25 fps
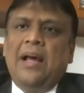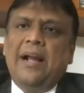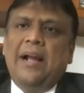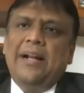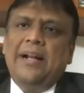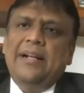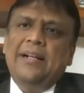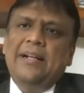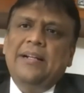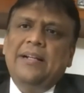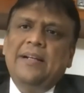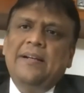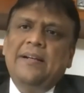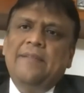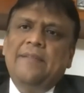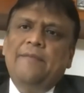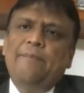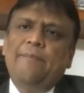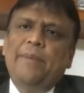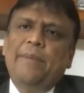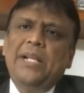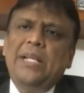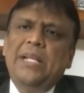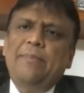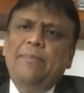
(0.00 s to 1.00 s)
And
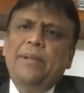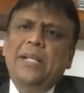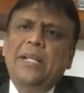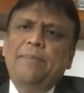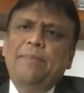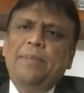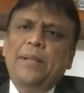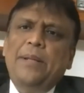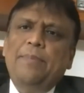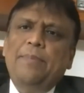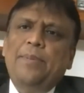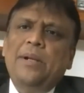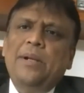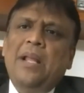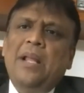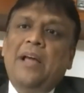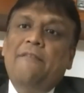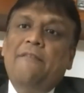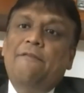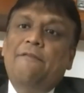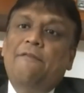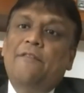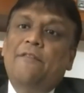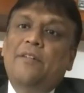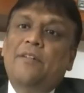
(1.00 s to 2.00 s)
uh, many, many people
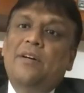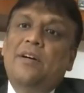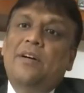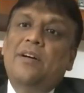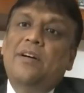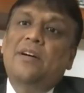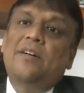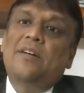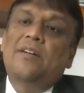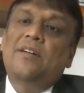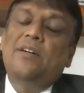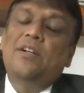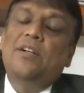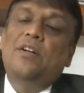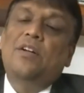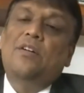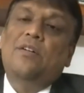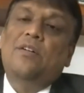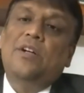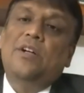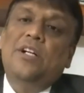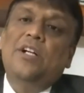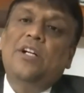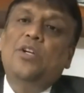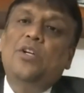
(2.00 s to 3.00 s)
have, you
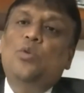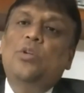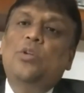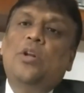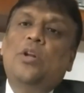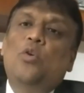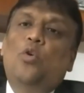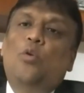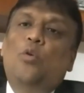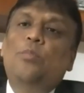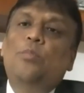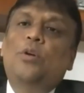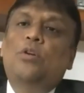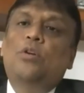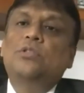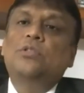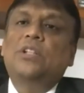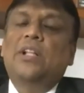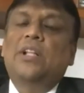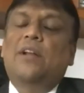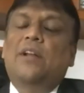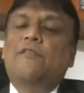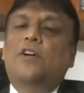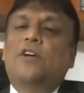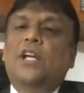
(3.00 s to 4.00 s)
know, returned to their hometown
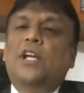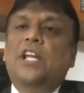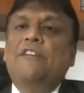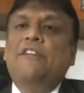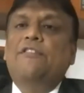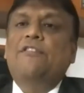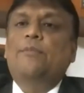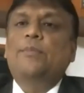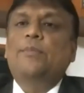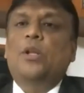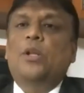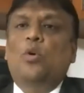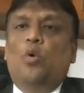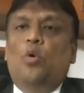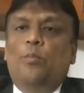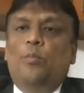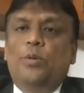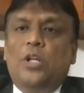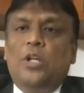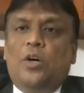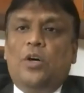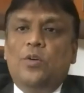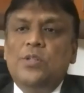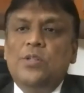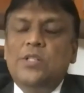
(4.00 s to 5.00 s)
and they're working from their
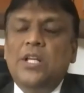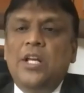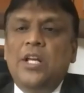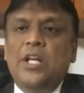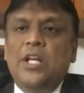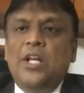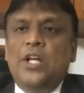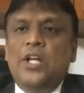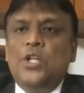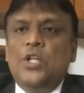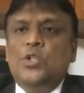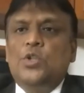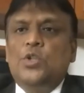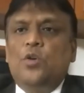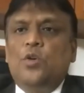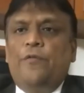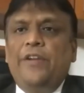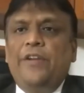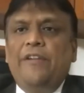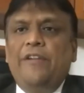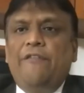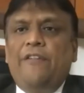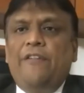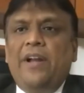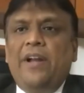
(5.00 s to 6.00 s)
hometowns so
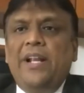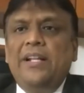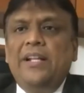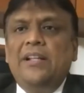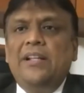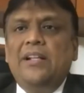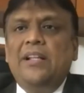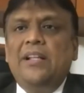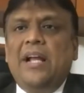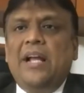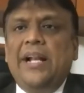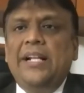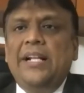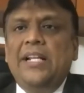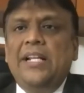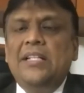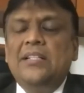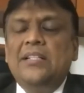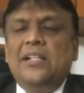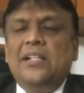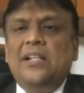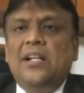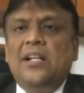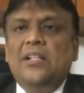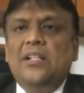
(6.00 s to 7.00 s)
we find that the IT
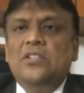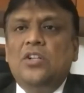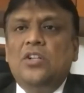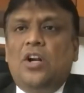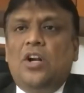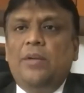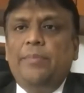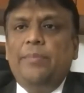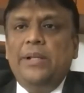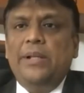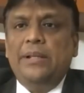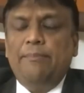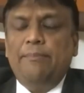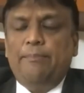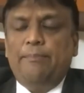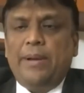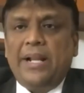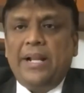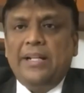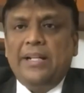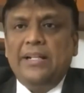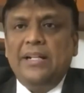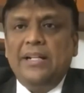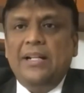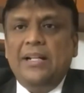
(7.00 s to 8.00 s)
sector has not been
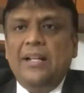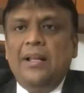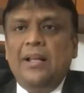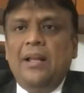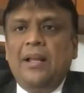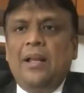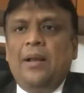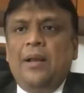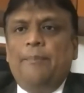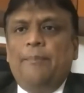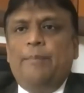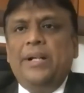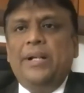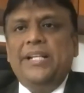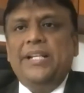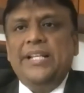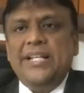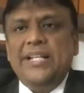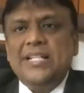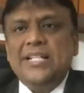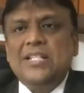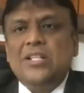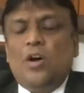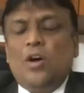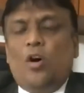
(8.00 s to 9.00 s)
impacted. But
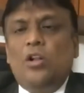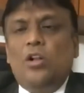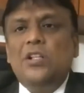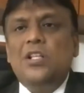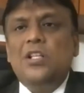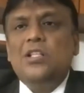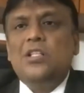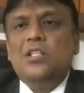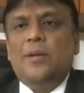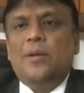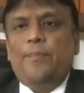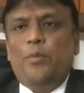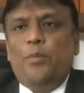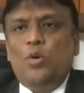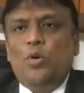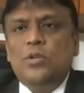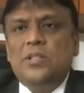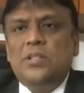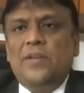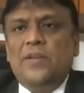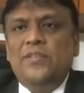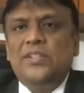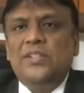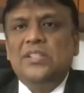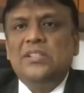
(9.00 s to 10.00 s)
yes, all the support
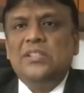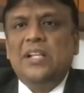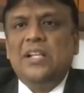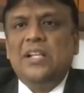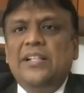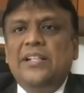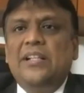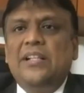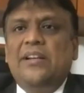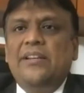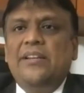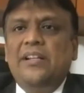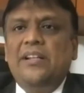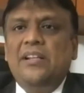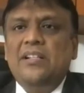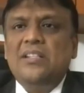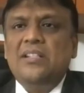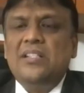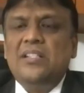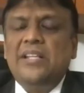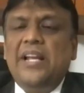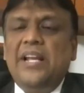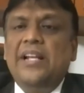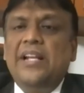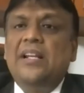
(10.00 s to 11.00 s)
services the real
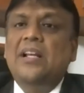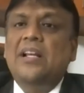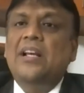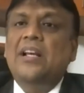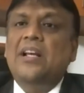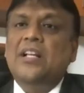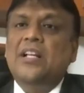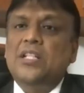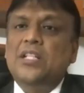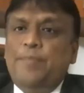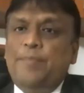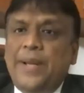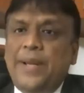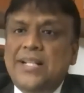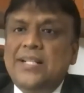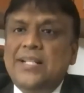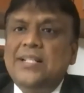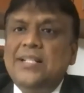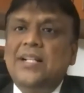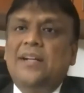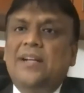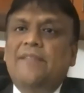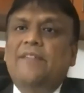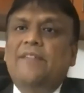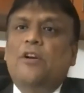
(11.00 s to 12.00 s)
estate,
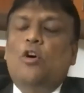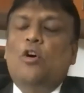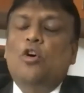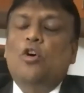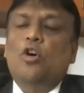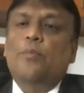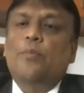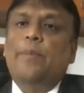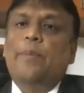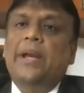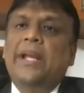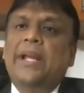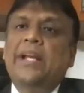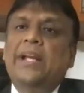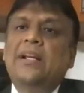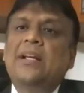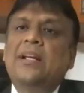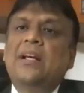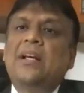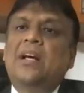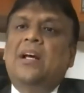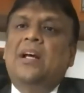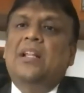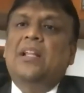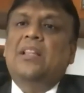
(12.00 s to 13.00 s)
spaces that were
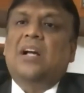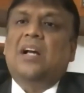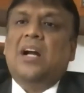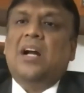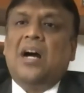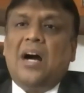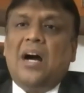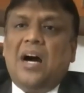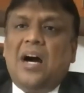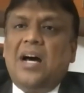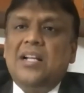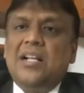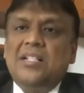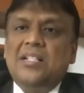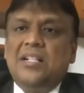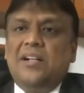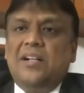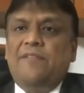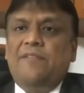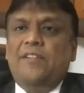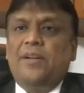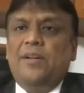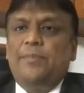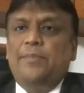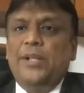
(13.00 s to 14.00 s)
occupying, the cars
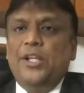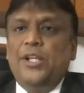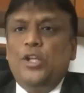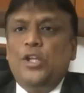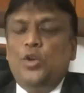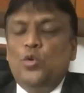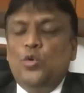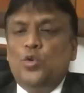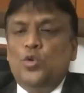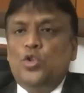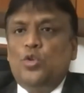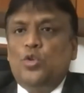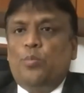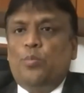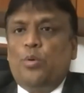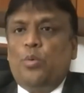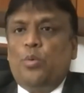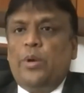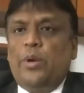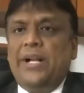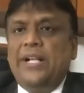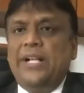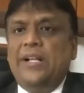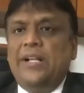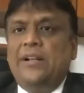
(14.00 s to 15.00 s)
that were being used to
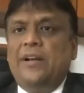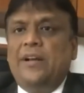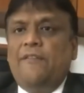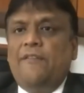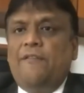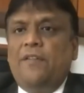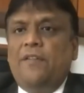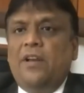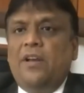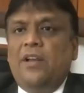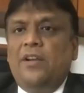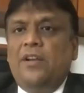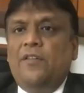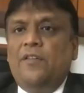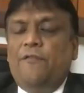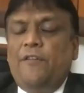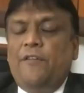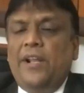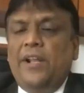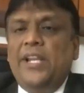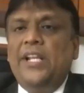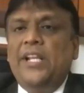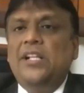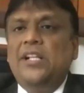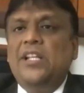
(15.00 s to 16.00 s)
provide the, uh, you know,
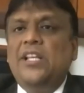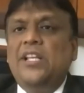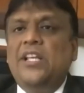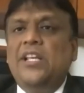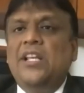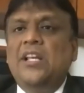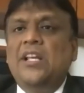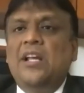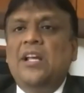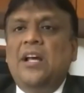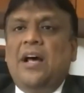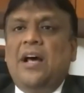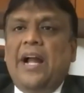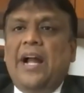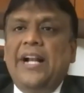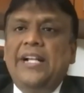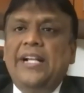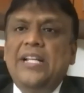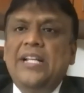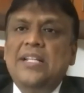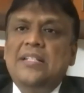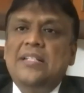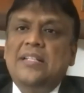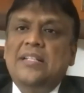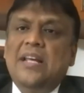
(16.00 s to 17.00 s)
ferrying the
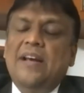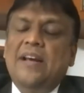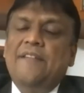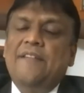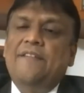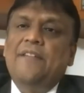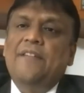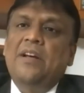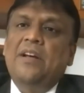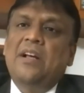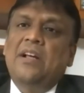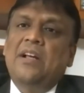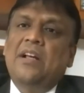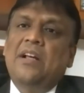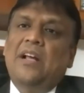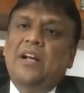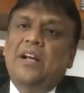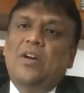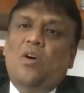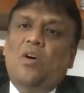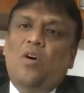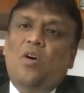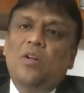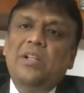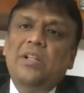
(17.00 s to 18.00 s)
IT staff,
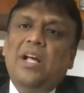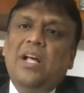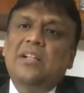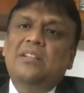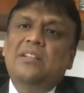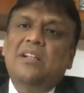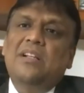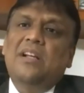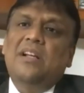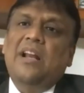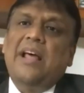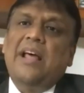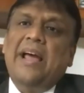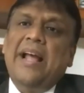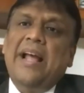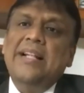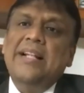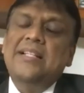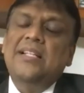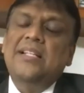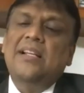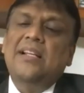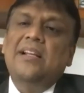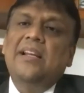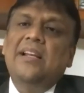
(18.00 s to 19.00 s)
and all the other
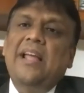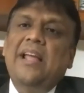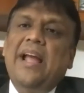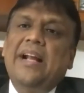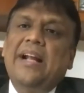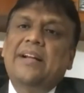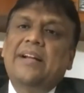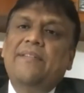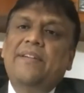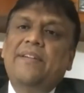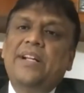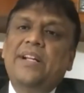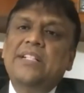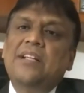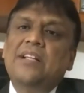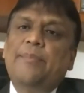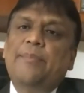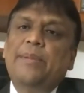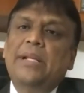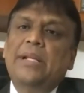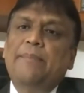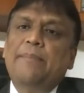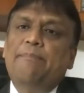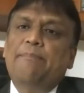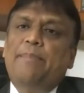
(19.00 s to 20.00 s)
ancillary activities
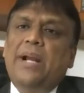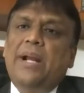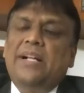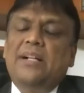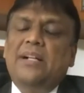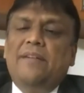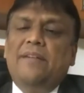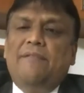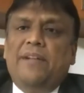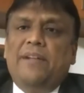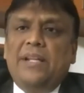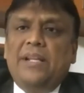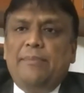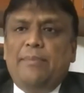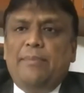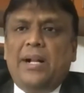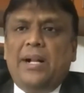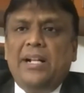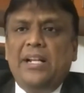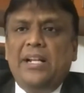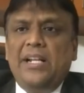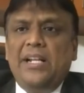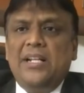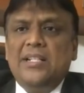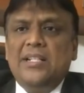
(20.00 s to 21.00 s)
have been impacted very
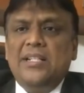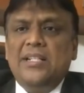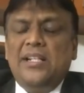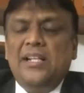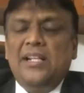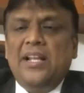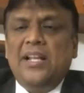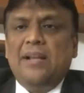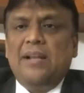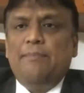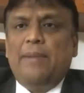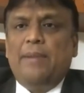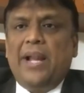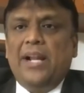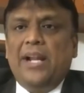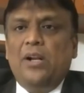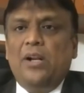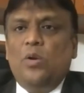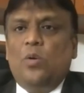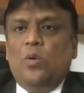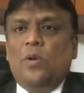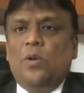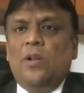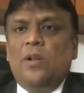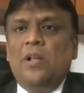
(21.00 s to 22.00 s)
badly in a city like
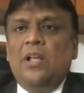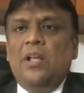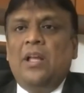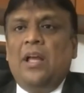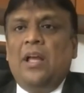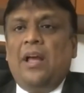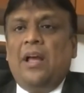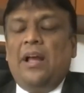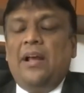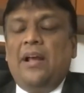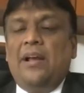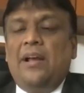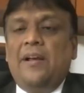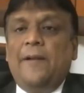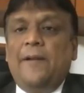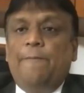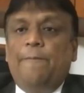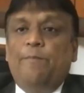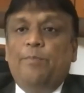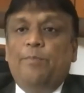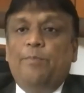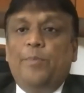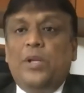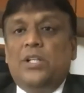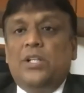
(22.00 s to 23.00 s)
Bangalore
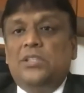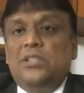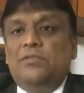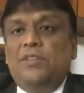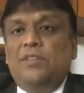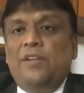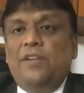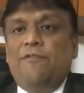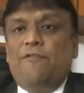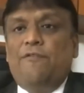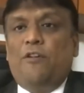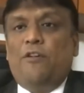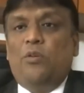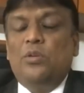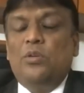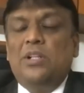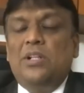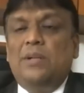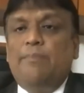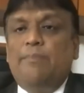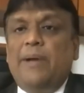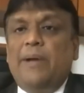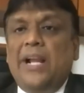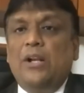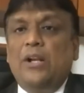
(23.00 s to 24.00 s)
uh, because we found
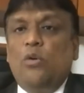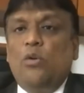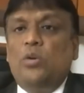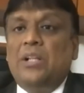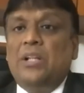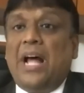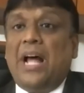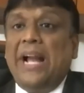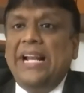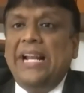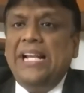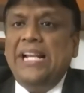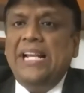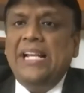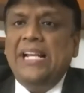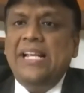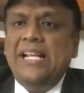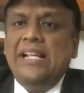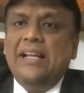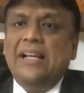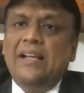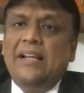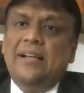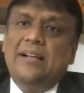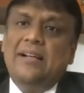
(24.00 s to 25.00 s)
that Bangalore
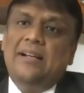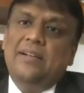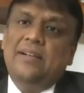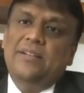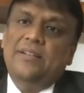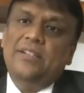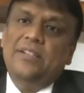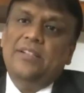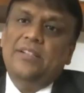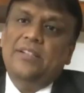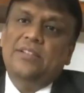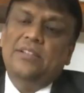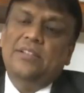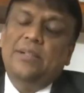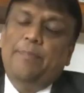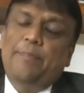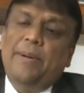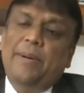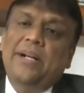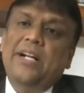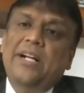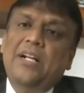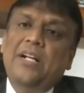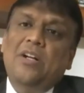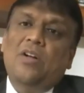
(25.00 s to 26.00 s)
highly uh, is
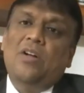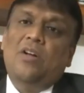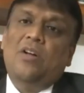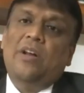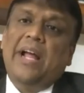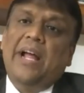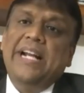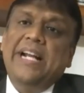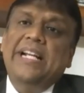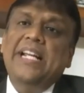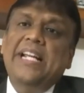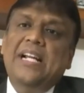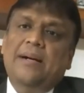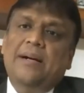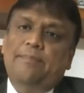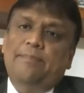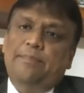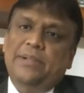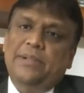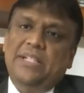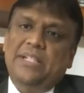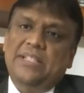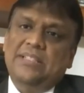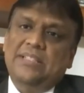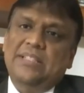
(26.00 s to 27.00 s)
dependent on IT
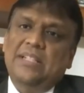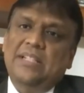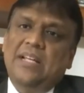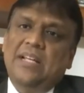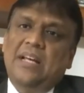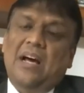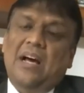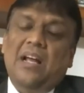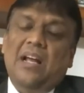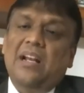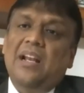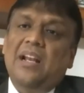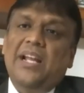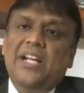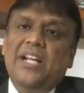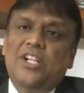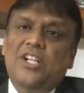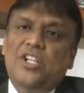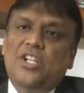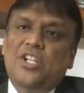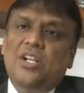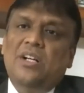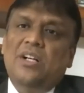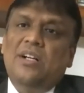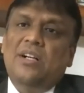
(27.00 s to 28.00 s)
companies.
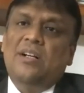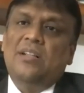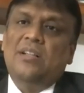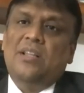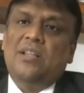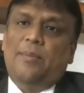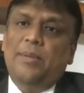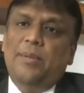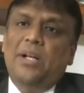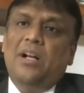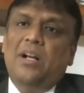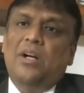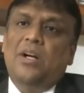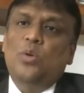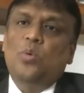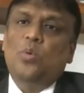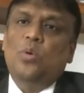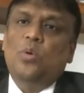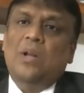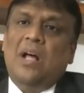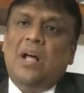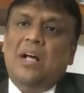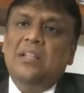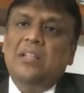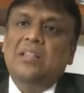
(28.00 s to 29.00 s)
Unlike uh, Tamil Nadu
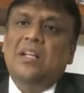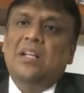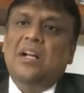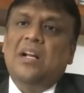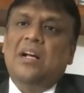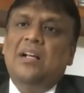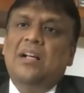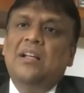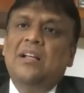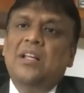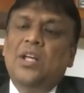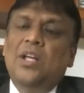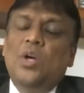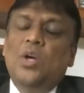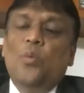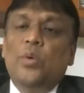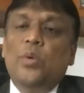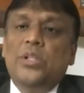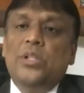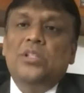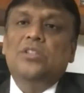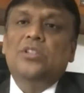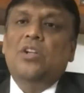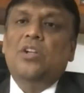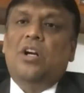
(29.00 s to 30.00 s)
and Andhra,
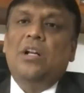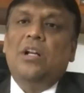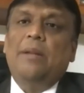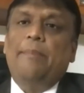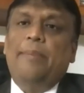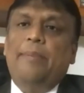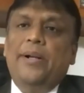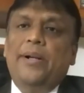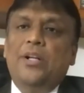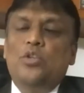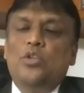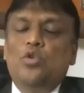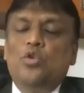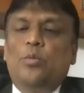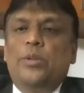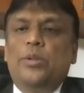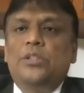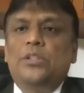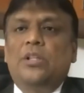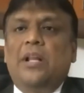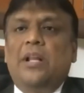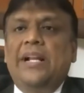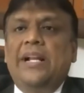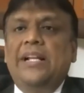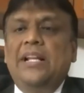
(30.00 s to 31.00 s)
which is not dependent so
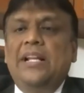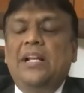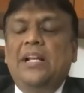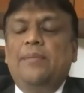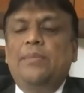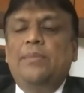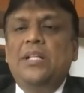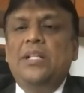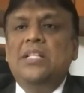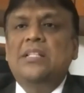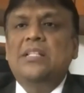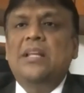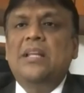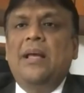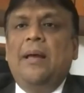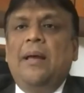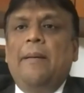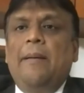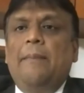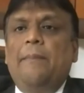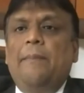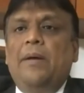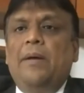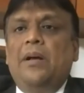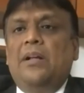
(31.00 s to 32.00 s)
much on IT companies,
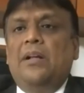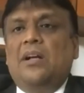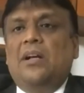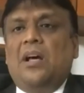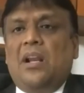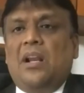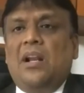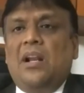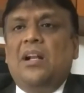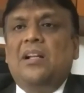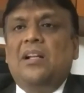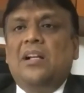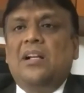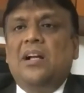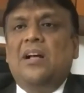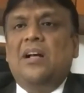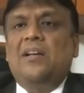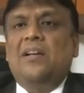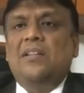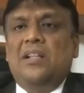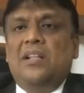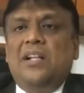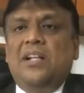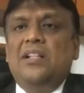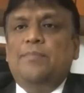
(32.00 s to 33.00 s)
uh,
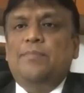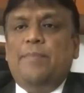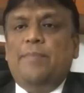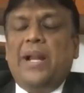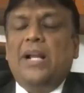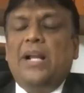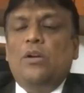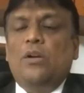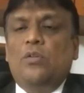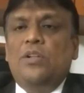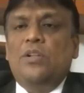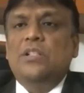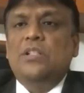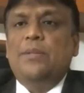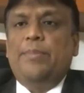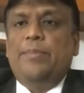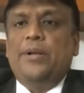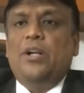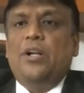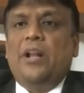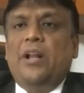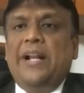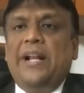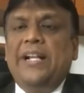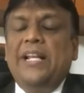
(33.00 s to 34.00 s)
Karnataka, that is Bangalore, is
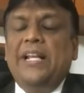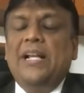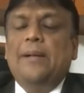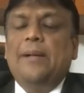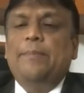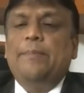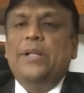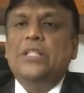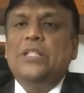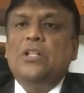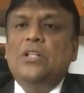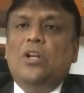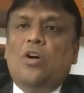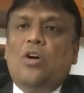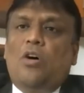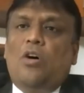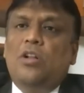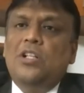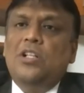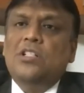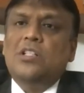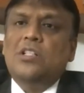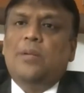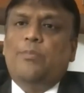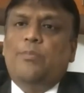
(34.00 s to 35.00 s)
dependent on IT companies, and all
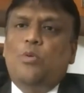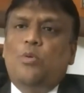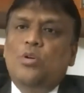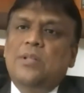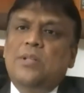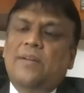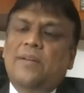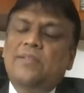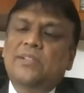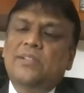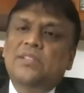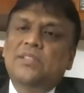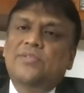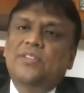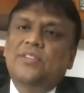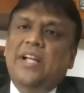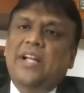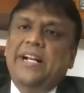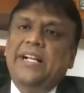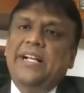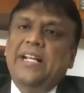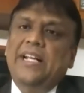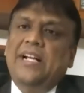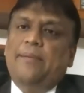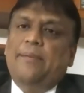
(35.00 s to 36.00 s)
the support services for
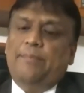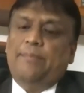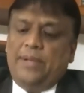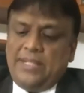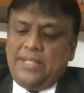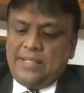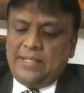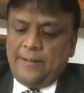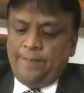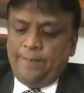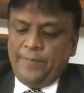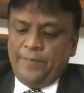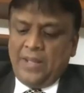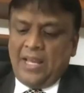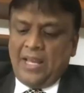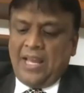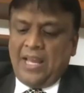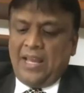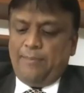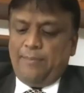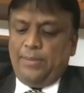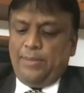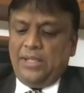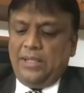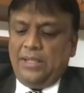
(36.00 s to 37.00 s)
the IT companies
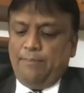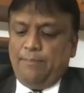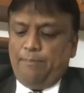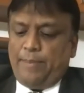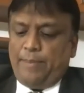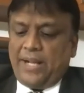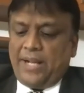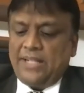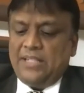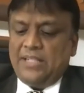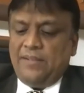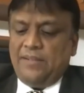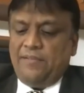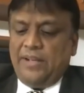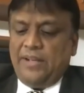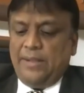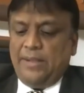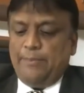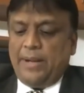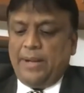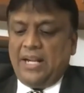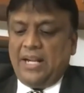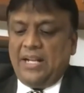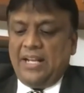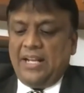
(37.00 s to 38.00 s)
have been impacted very
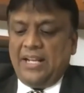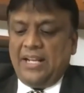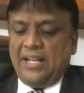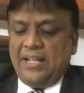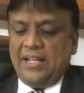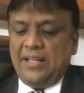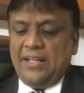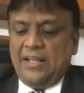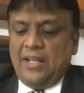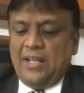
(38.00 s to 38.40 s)
badly.